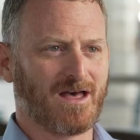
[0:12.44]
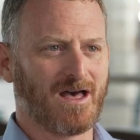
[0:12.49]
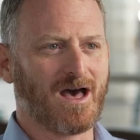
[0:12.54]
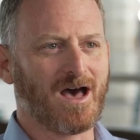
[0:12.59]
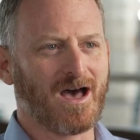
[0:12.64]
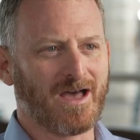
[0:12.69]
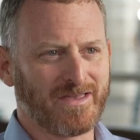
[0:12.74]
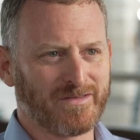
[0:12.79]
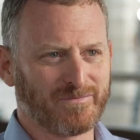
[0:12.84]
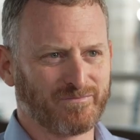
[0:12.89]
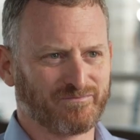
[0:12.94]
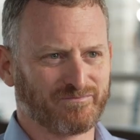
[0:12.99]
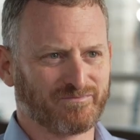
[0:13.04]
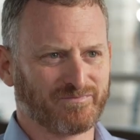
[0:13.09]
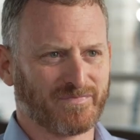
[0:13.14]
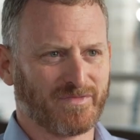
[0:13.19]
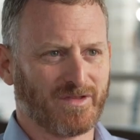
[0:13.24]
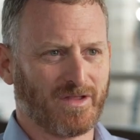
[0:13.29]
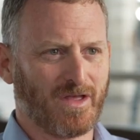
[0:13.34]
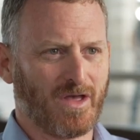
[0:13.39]
Hi.
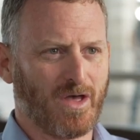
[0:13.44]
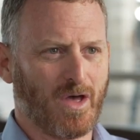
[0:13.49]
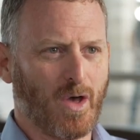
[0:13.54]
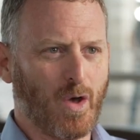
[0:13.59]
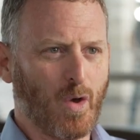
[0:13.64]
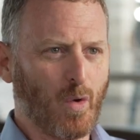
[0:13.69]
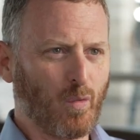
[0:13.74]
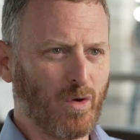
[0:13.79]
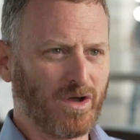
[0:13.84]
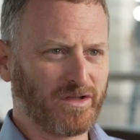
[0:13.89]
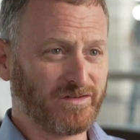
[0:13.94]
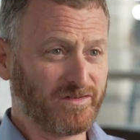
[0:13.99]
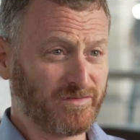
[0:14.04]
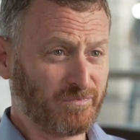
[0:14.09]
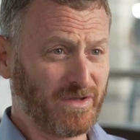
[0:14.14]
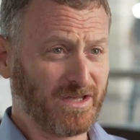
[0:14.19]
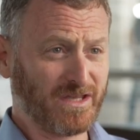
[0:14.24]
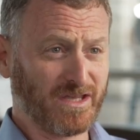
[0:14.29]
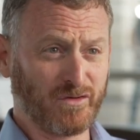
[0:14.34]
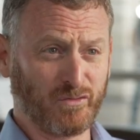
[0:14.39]
When
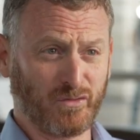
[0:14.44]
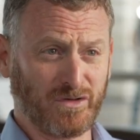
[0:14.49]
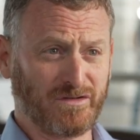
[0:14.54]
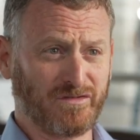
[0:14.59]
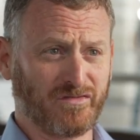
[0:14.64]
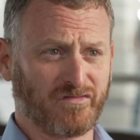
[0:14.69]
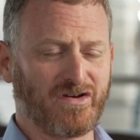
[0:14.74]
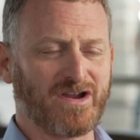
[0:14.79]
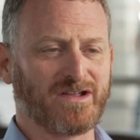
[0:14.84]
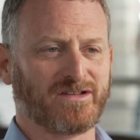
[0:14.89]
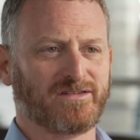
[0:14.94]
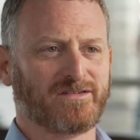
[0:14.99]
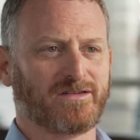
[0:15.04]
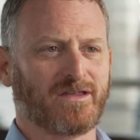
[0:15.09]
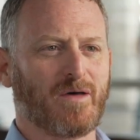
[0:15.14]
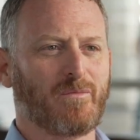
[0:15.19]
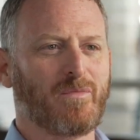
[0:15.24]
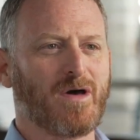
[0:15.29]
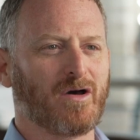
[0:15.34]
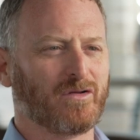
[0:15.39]
speaking with friends
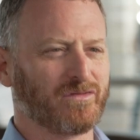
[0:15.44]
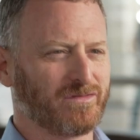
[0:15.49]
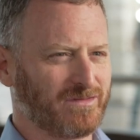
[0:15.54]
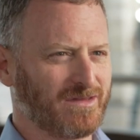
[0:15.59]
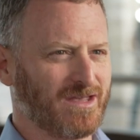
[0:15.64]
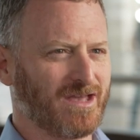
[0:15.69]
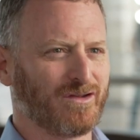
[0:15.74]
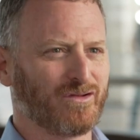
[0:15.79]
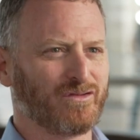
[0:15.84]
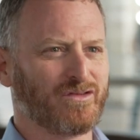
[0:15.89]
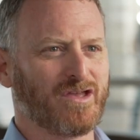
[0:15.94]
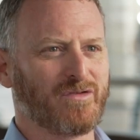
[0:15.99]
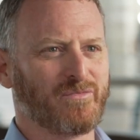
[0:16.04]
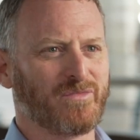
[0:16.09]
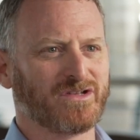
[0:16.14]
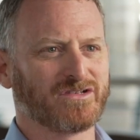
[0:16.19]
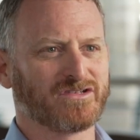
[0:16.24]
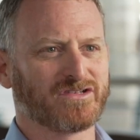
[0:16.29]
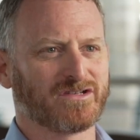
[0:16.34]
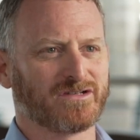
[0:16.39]
about
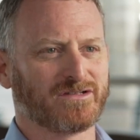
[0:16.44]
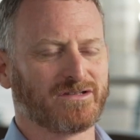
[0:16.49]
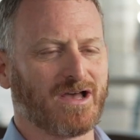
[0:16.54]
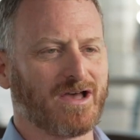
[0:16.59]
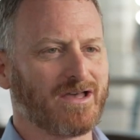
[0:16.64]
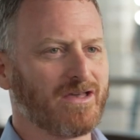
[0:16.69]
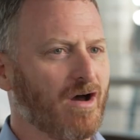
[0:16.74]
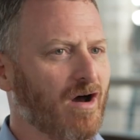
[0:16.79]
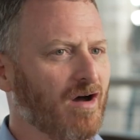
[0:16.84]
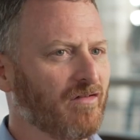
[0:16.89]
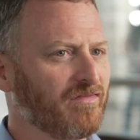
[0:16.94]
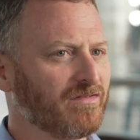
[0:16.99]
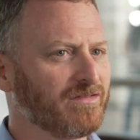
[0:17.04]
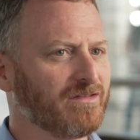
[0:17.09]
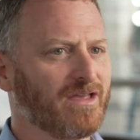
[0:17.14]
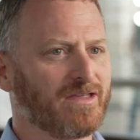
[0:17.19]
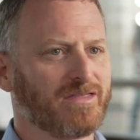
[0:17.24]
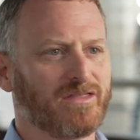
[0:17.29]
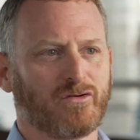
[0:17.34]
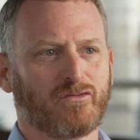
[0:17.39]
NanoDimension, I often
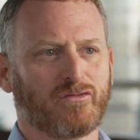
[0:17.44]
get the